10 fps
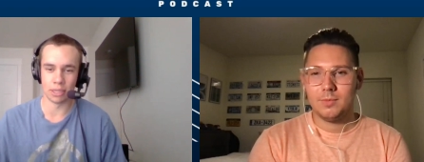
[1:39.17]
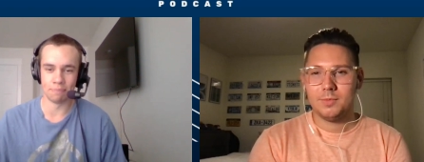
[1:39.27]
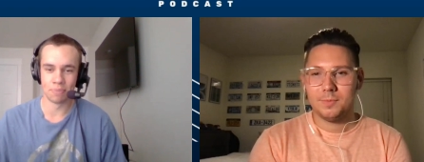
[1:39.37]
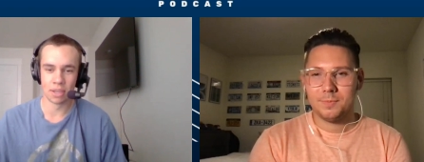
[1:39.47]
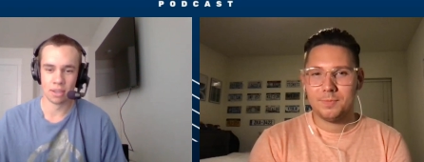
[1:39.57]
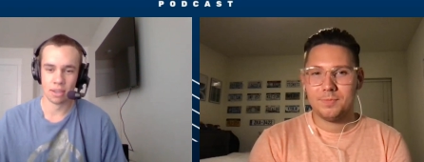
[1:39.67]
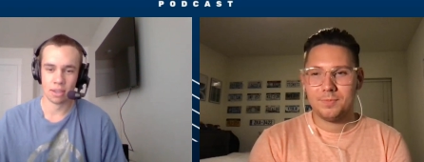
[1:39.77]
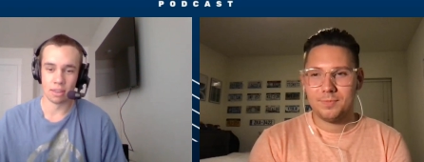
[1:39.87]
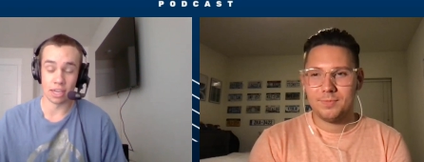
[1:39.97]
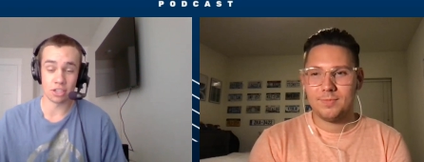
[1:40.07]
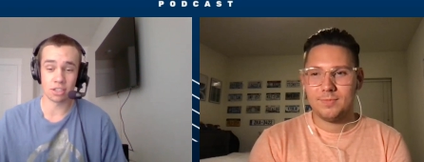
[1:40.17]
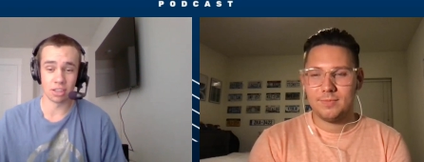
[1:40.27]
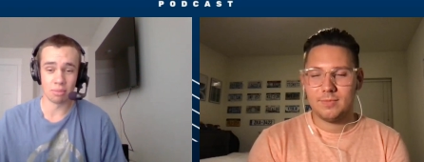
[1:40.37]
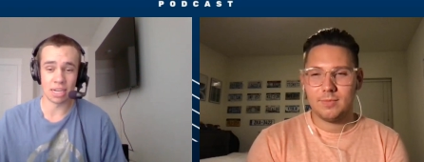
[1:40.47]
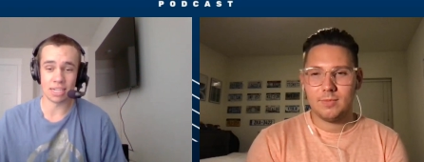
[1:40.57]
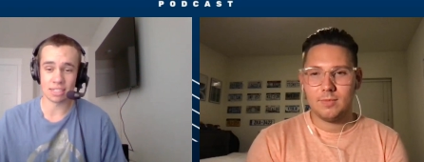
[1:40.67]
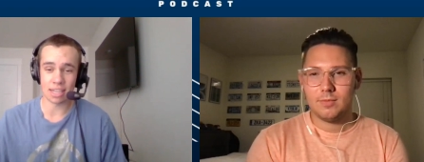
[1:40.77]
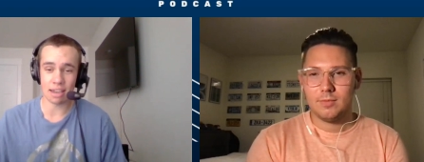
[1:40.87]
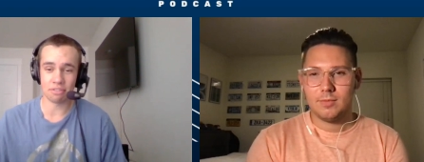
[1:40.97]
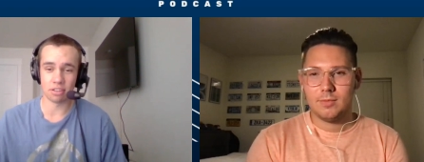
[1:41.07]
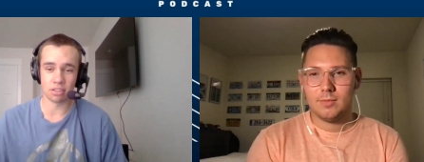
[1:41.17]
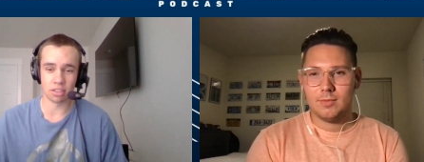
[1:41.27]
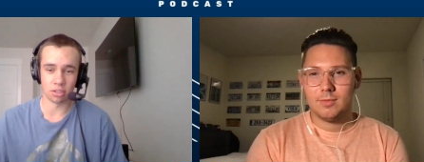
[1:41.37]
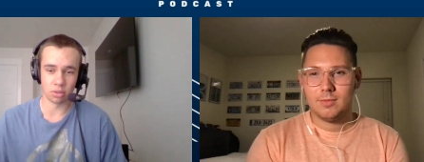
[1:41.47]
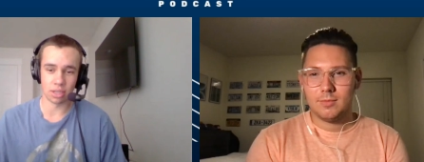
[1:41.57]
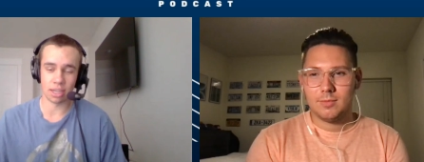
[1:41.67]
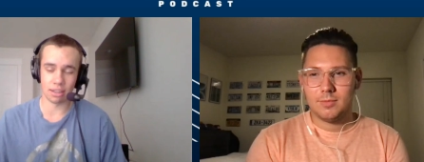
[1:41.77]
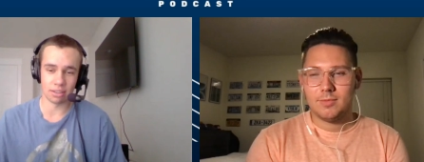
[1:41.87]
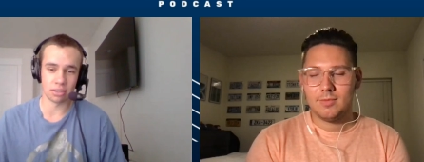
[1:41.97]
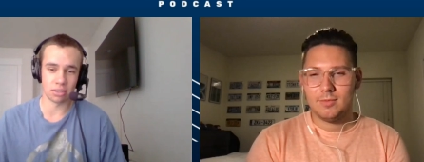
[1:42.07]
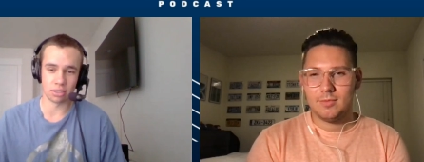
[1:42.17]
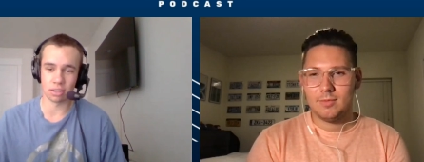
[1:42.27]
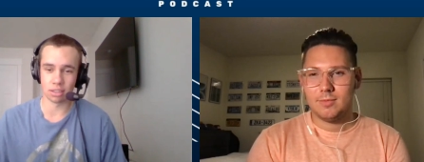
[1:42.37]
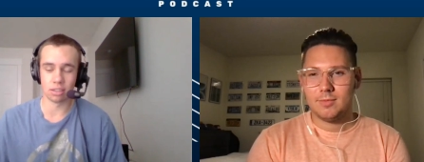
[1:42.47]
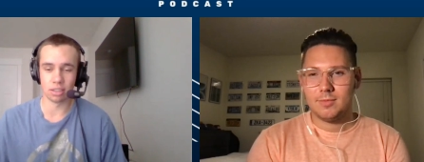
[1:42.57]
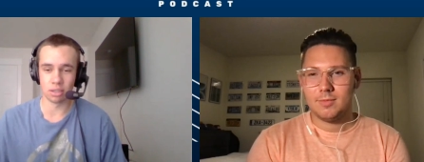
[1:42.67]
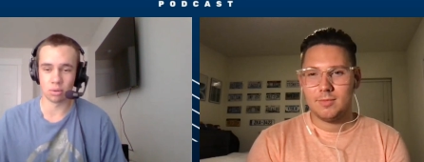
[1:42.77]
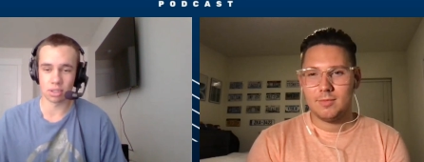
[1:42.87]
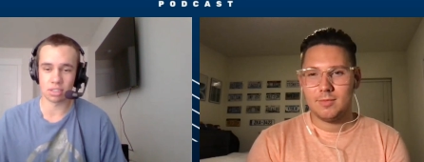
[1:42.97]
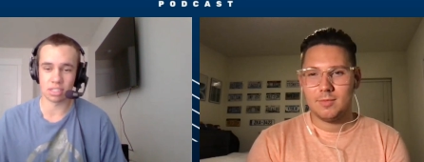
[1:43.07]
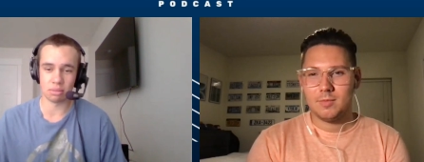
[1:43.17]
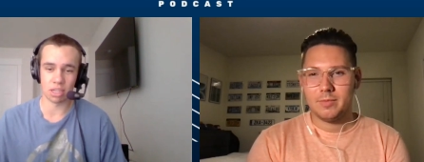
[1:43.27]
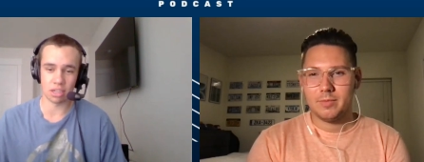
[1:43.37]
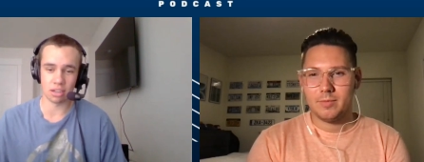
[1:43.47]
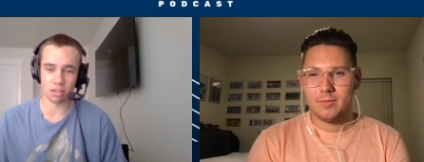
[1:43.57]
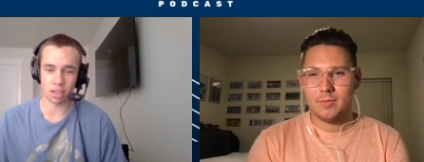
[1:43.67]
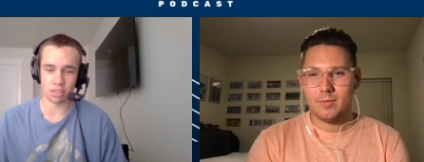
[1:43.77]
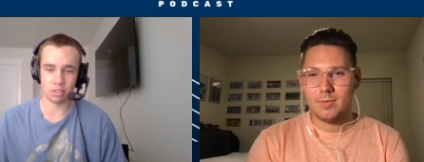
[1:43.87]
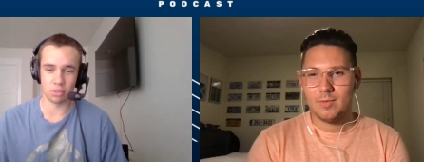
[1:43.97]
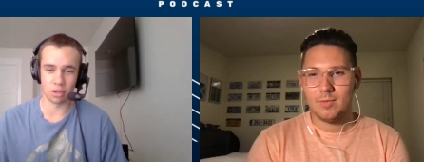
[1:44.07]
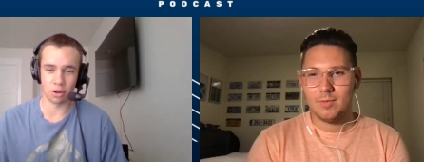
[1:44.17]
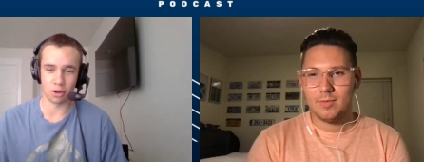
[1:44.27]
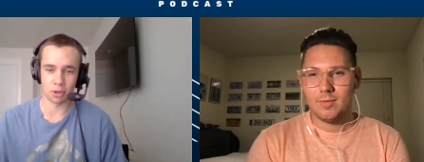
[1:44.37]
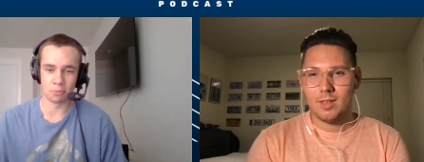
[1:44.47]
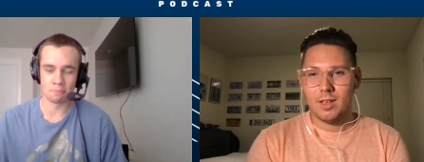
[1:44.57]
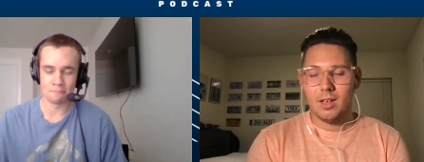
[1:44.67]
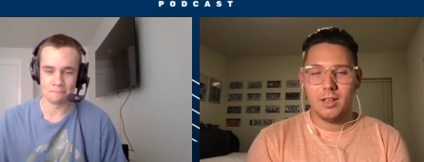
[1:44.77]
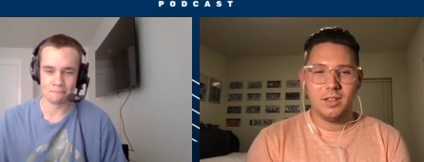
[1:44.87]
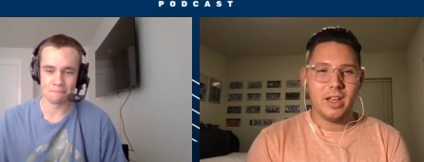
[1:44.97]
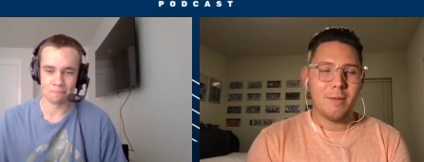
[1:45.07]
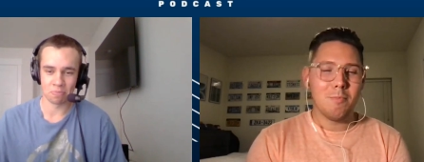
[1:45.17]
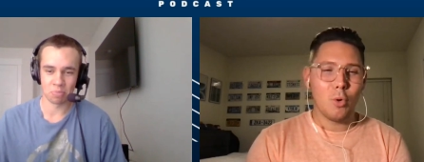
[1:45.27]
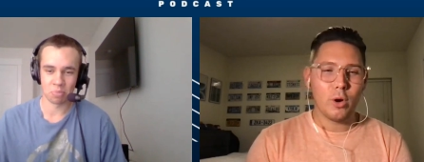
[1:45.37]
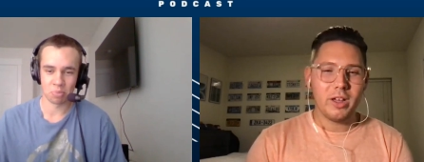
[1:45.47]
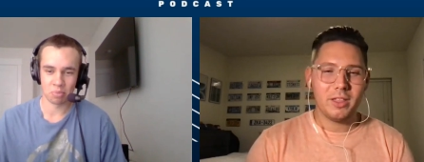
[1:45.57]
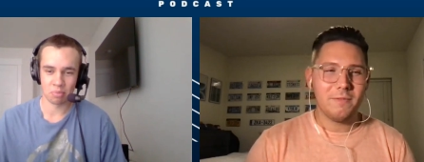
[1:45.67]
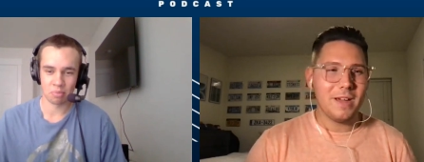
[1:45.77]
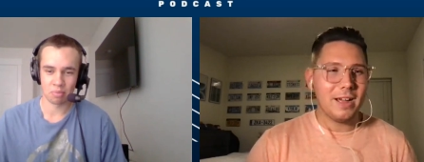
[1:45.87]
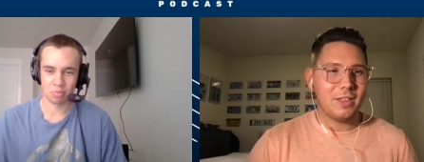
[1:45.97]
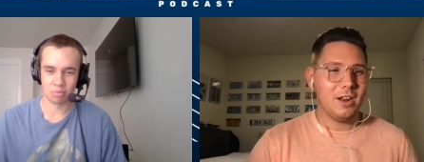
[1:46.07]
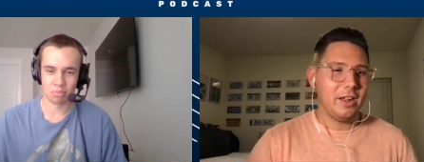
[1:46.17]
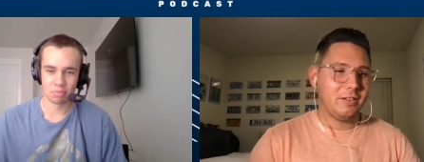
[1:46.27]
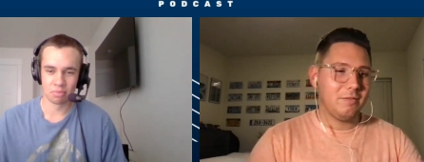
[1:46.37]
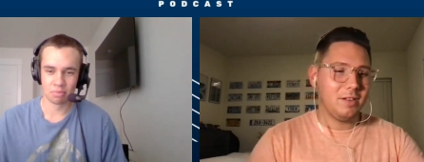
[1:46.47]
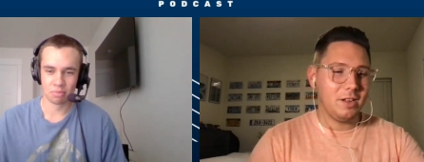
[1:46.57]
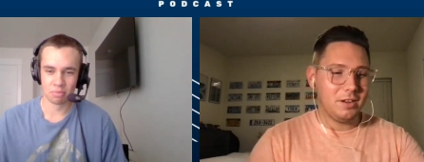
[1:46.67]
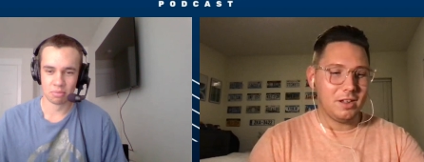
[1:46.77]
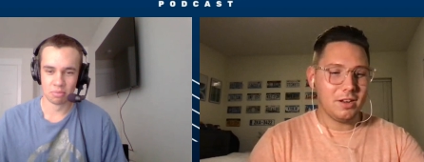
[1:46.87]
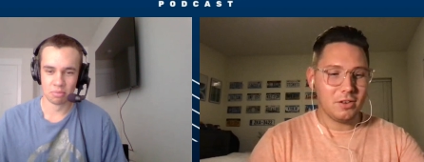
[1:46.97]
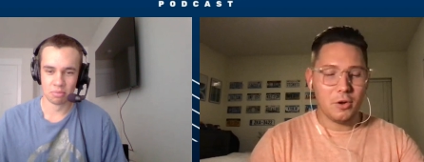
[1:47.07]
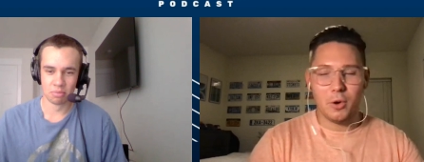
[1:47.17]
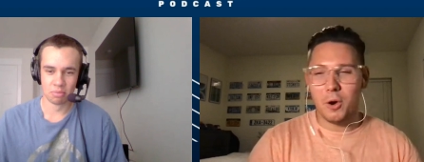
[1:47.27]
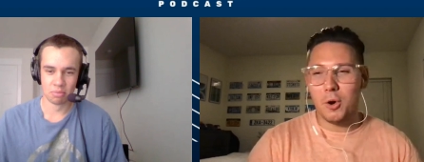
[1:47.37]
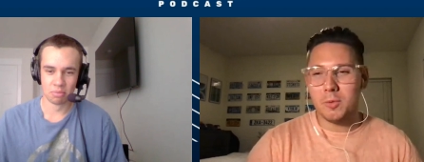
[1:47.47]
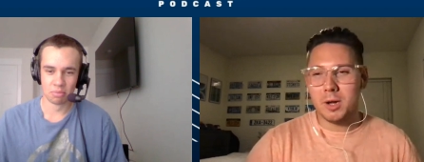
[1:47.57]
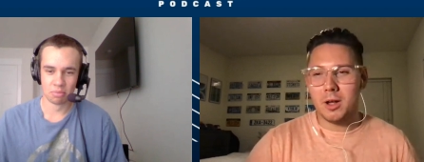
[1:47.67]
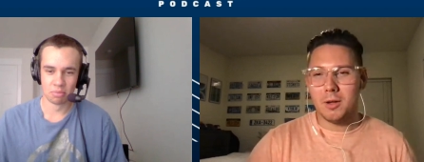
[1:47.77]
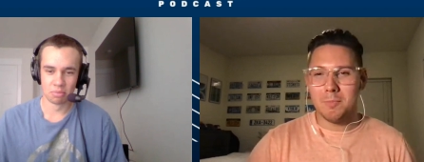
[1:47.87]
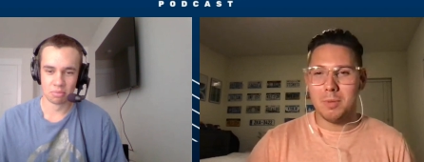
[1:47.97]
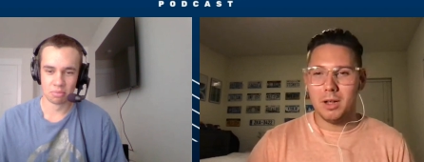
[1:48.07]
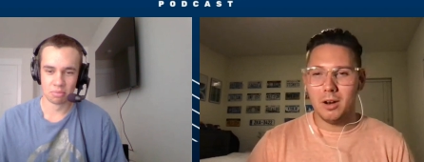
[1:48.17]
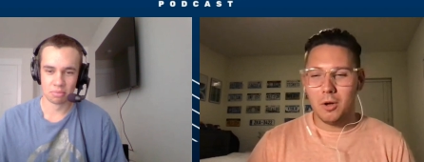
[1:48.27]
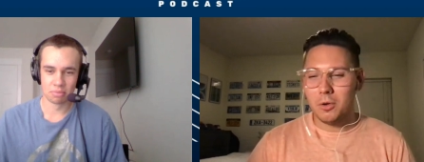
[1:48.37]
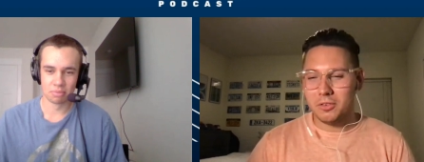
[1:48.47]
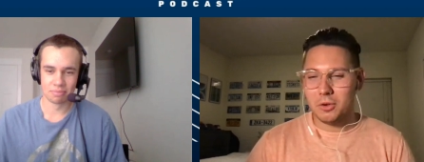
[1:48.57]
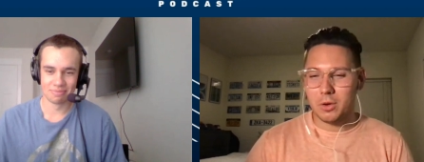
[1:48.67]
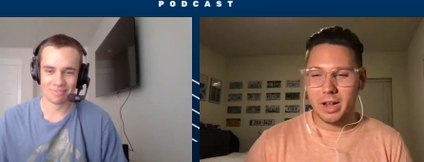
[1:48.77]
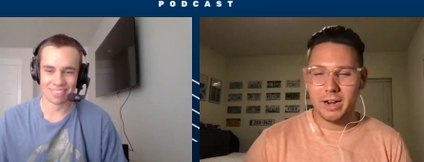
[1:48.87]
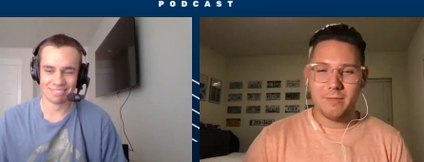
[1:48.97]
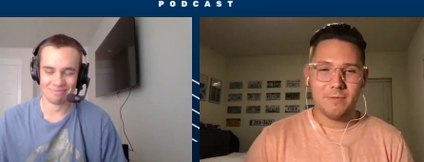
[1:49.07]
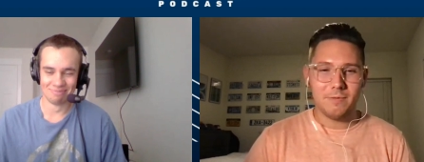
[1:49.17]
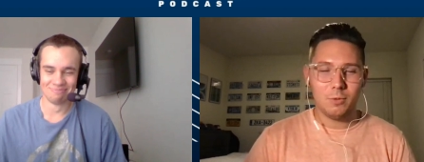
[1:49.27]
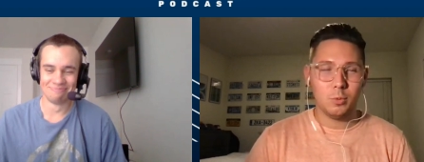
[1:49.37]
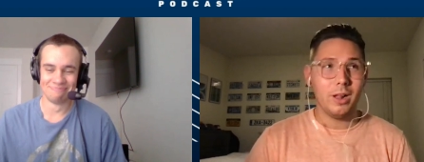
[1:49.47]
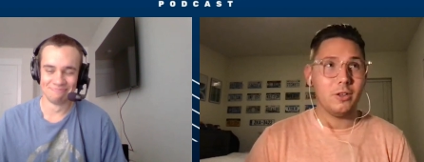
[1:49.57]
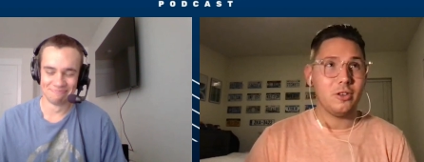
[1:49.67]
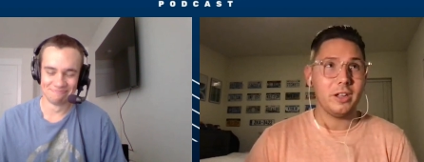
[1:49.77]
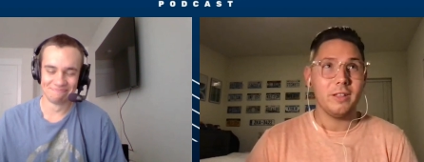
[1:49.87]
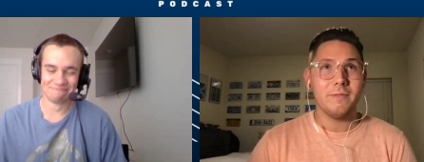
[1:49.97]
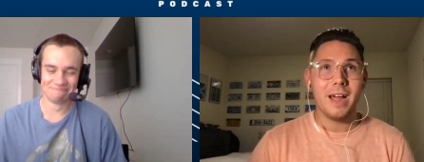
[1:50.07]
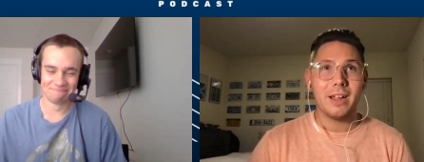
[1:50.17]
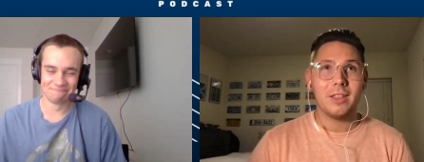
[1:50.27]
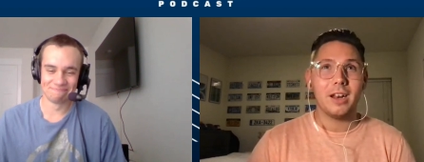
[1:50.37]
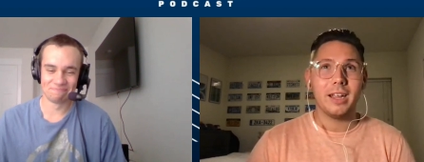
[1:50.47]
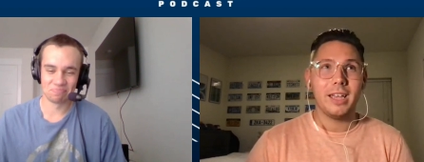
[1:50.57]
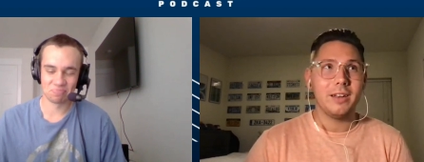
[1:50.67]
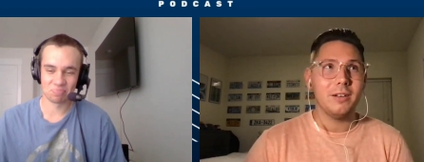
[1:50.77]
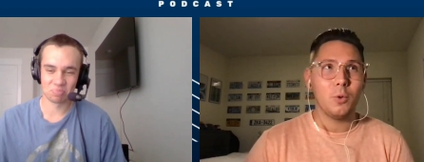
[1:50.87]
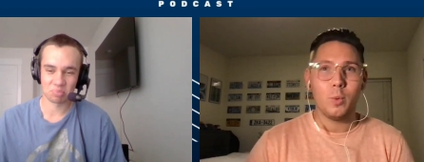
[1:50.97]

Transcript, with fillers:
Speaker 1: But they just eliminated Stanford. So uh, there's clearly a worse team that you could have lost to there, Carter.
Speaker 2: Yeah, mourning the fact that I didn't get to go to Omaha, but also kind of mm-hmm. relishing in the fact that I get